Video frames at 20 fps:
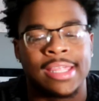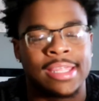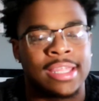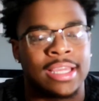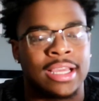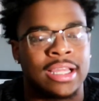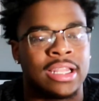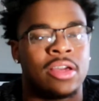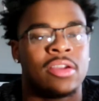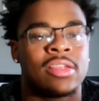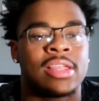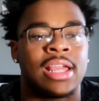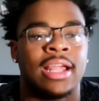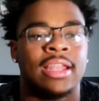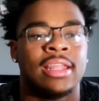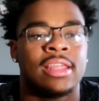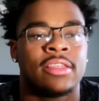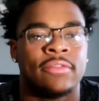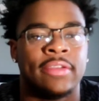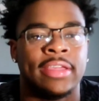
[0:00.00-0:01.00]
just to close
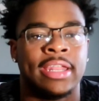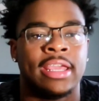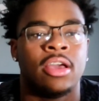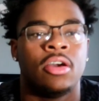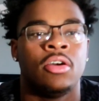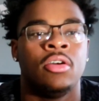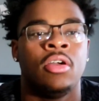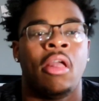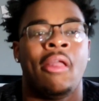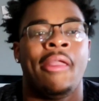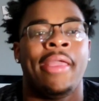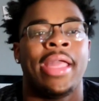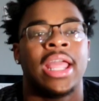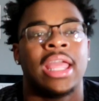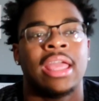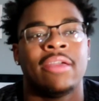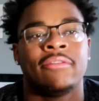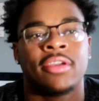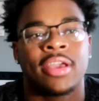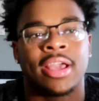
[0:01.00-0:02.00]
out this video,
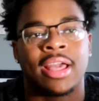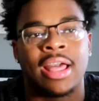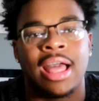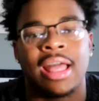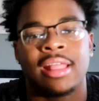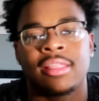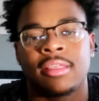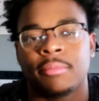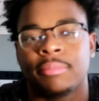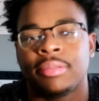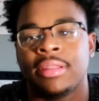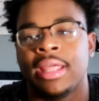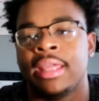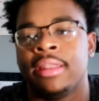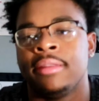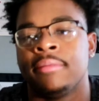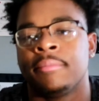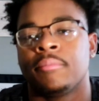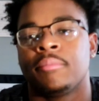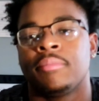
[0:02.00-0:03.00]
if you're
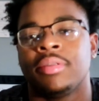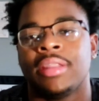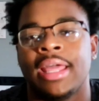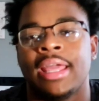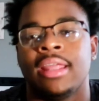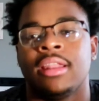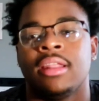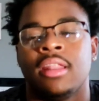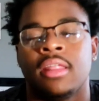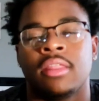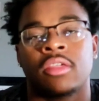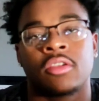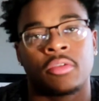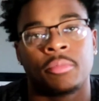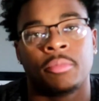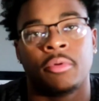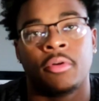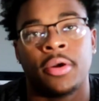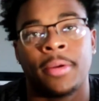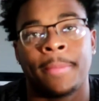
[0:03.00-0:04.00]
contemplating playing another
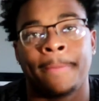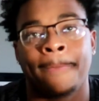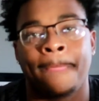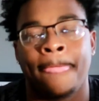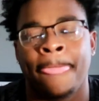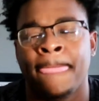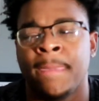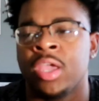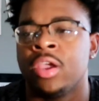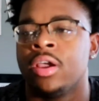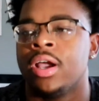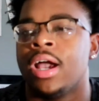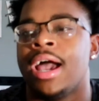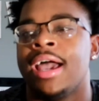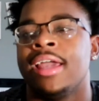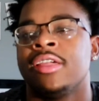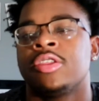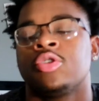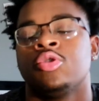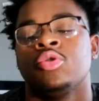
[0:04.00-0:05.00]
sport and you're in
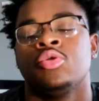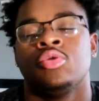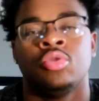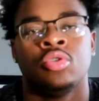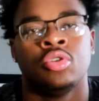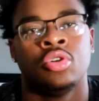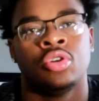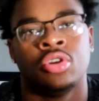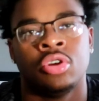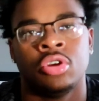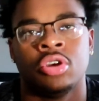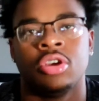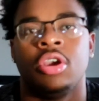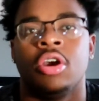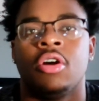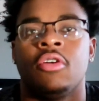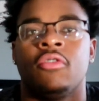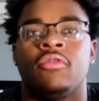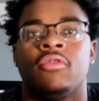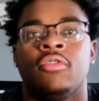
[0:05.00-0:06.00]
high school,
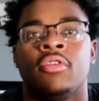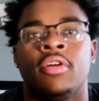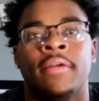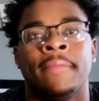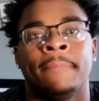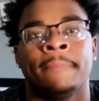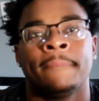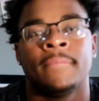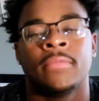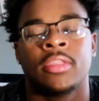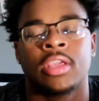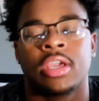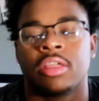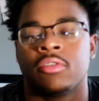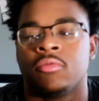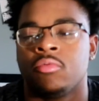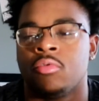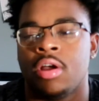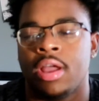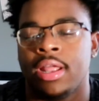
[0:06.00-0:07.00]
go for it.
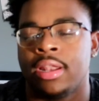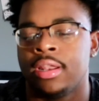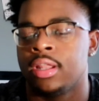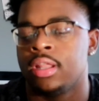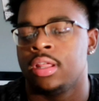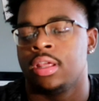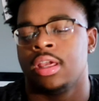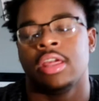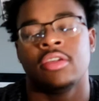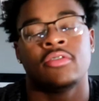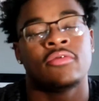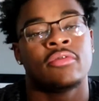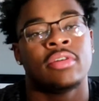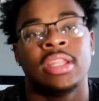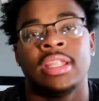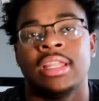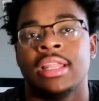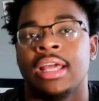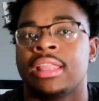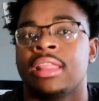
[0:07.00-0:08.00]
Because one, it's
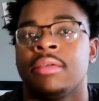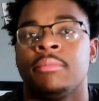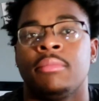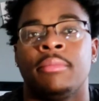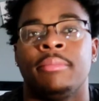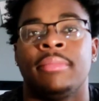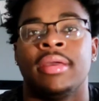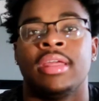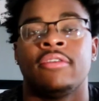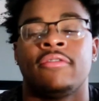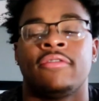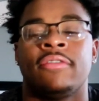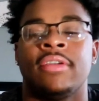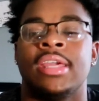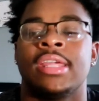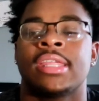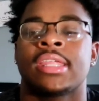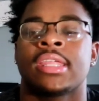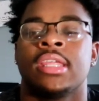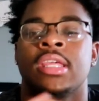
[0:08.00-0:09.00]
really nothing but
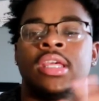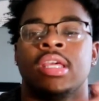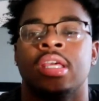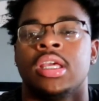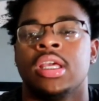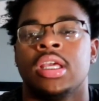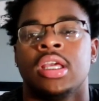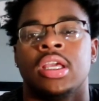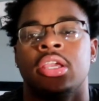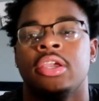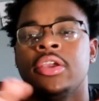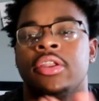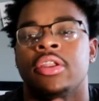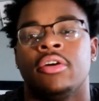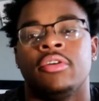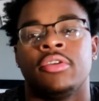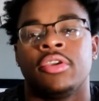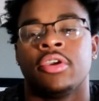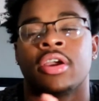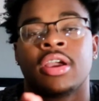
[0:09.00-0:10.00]
benefits. You
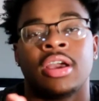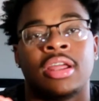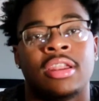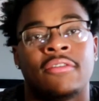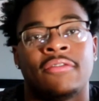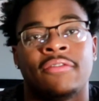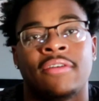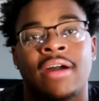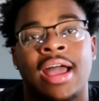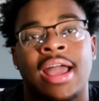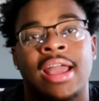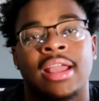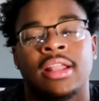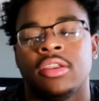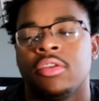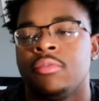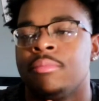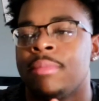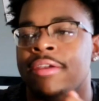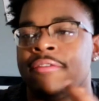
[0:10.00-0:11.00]
know, you're gonna
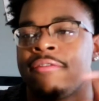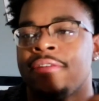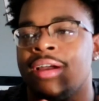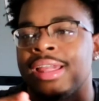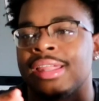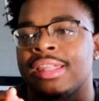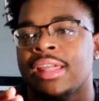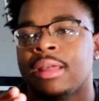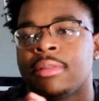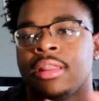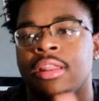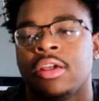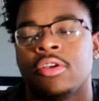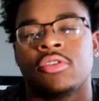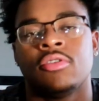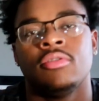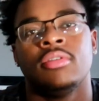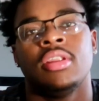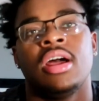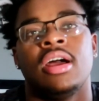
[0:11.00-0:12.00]
find, you may find something
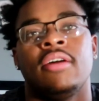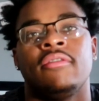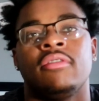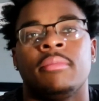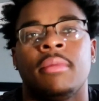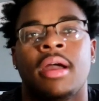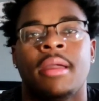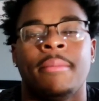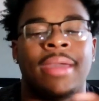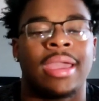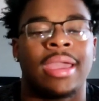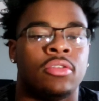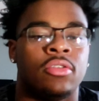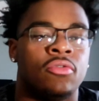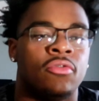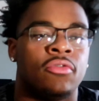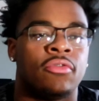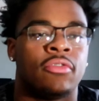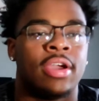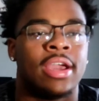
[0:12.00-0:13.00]
else you love. You might
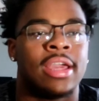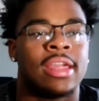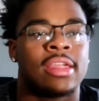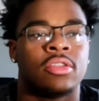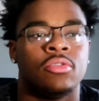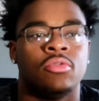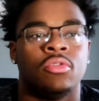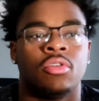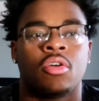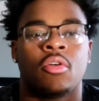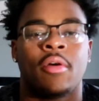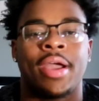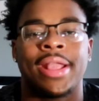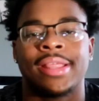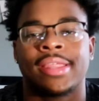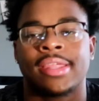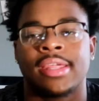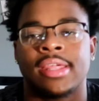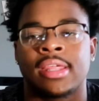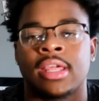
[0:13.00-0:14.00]
new friends, new
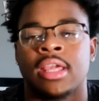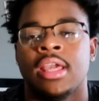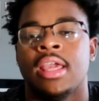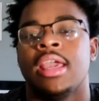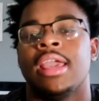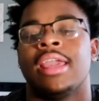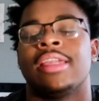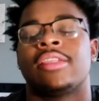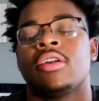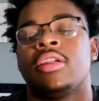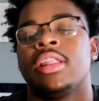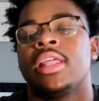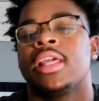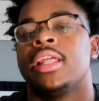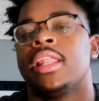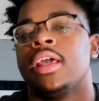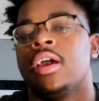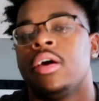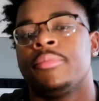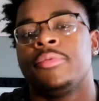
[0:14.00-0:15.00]
acquaintances. It's only
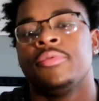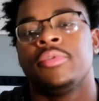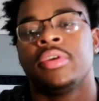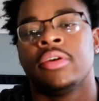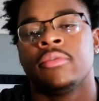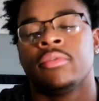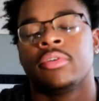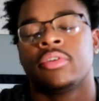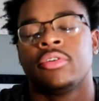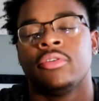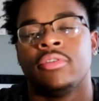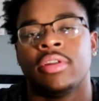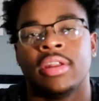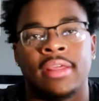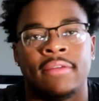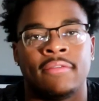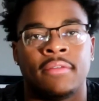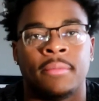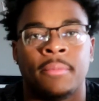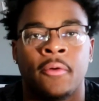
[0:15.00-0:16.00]
gonna help you get recruited
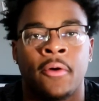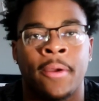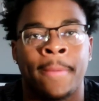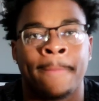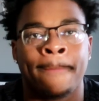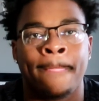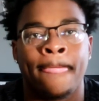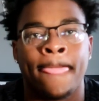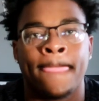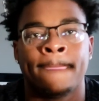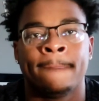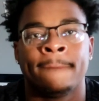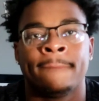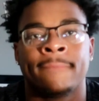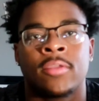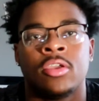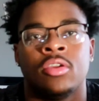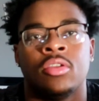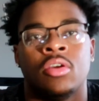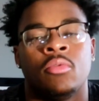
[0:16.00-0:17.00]
even more.
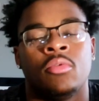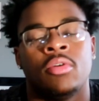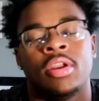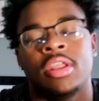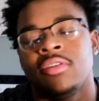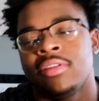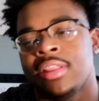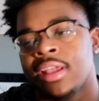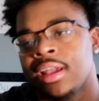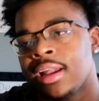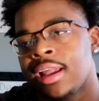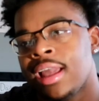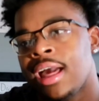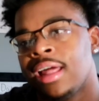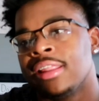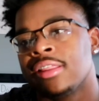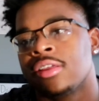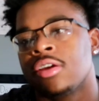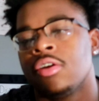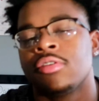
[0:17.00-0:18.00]
You know, what do you think a
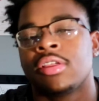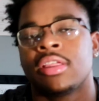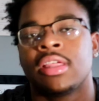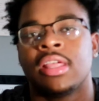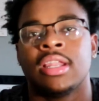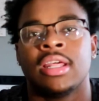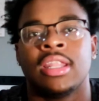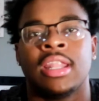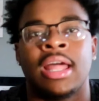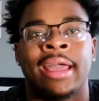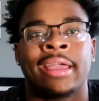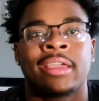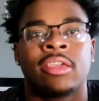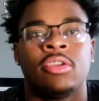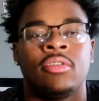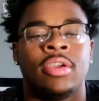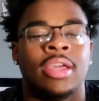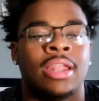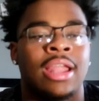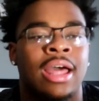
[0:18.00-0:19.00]
college coach is gonna like?
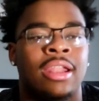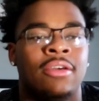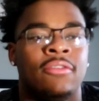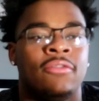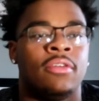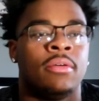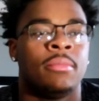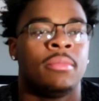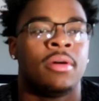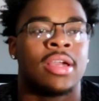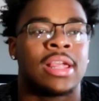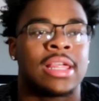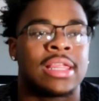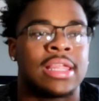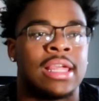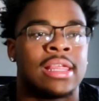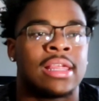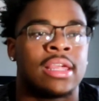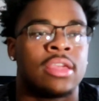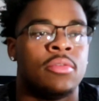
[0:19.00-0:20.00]
You get out of football
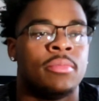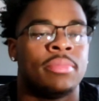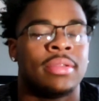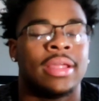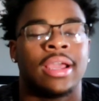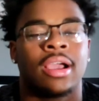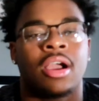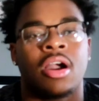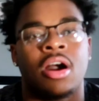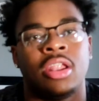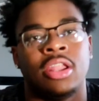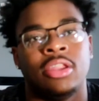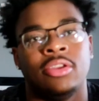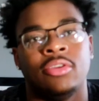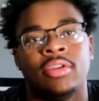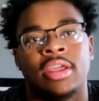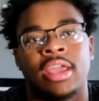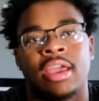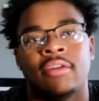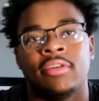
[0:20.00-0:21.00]
season, you playing Call of
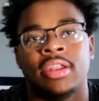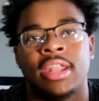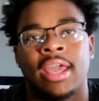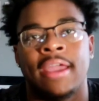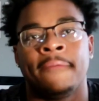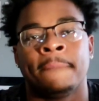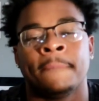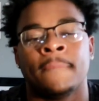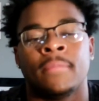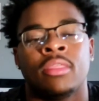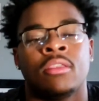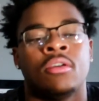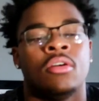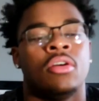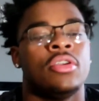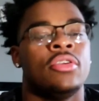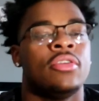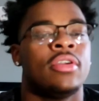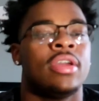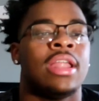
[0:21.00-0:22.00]
Duty every day,
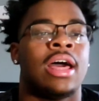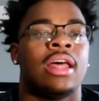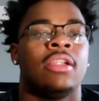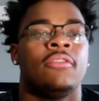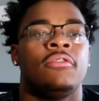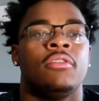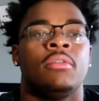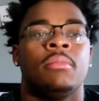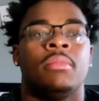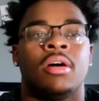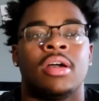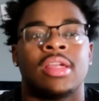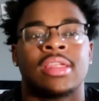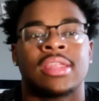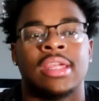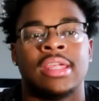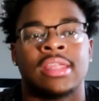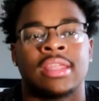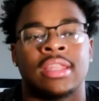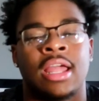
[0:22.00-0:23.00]
or you get out of football
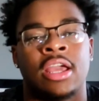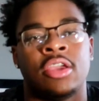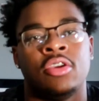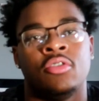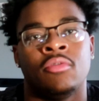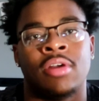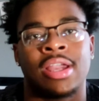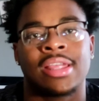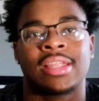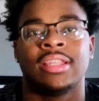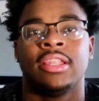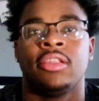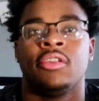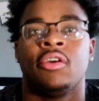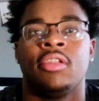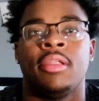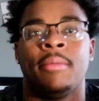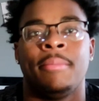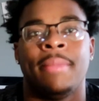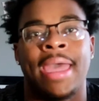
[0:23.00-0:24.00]
season, now you wrestling
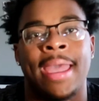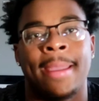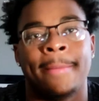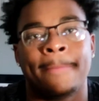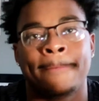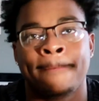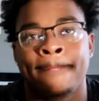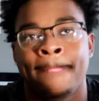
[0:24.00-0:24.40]
on the mat.